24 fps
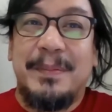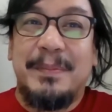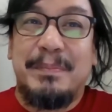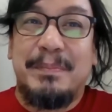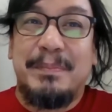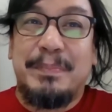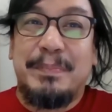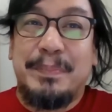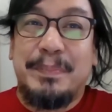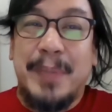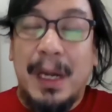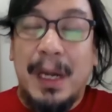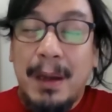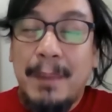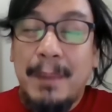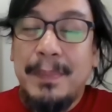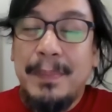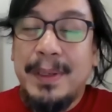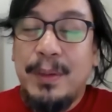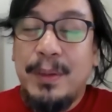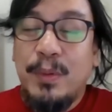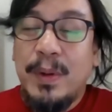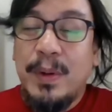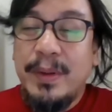
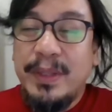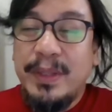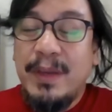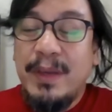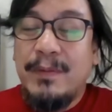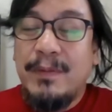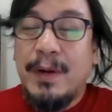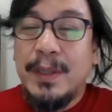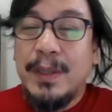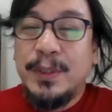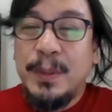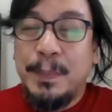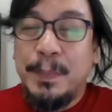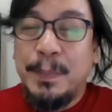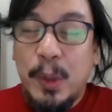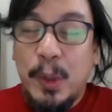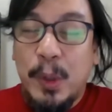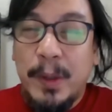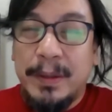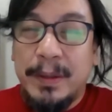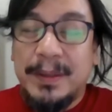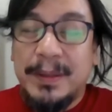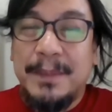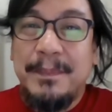probably worthy of our
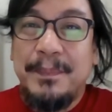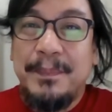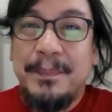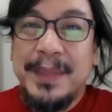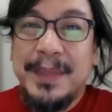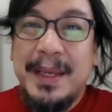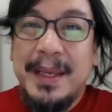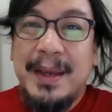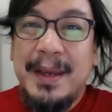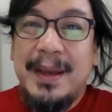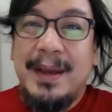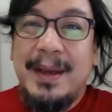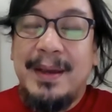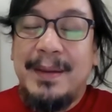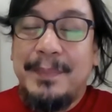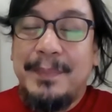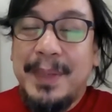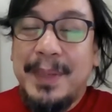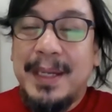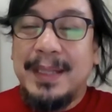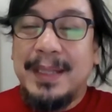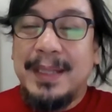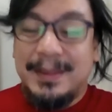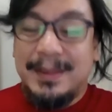support.
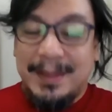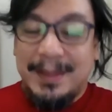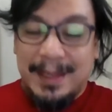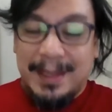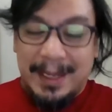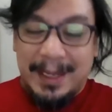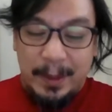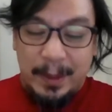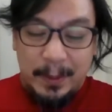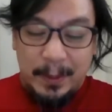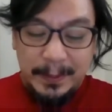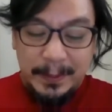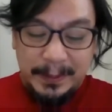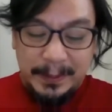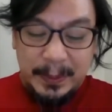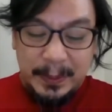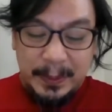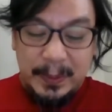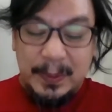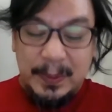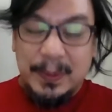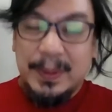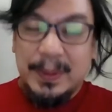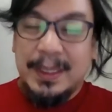But I
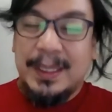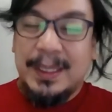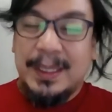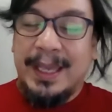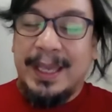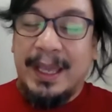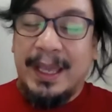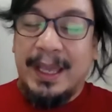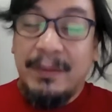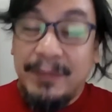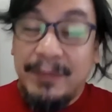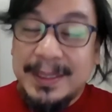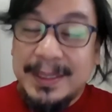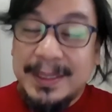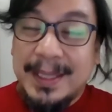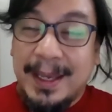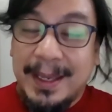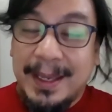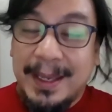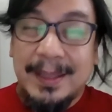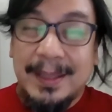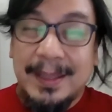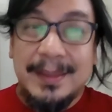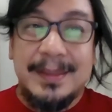also
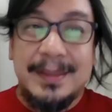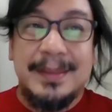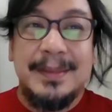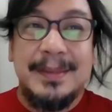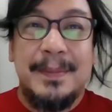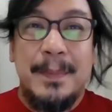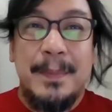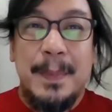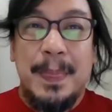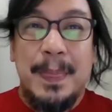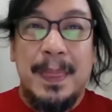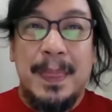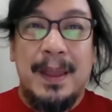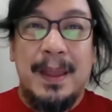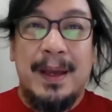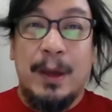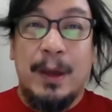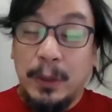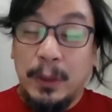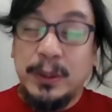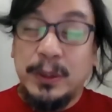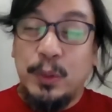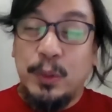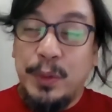
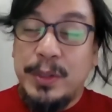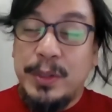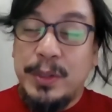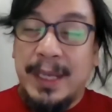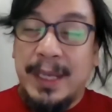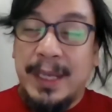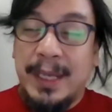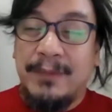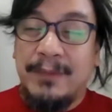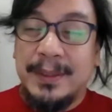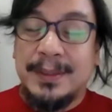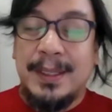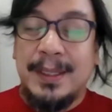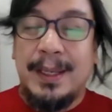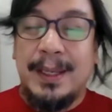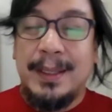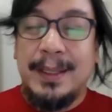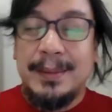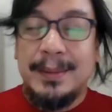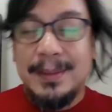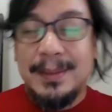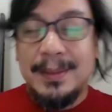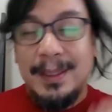wish to emphasize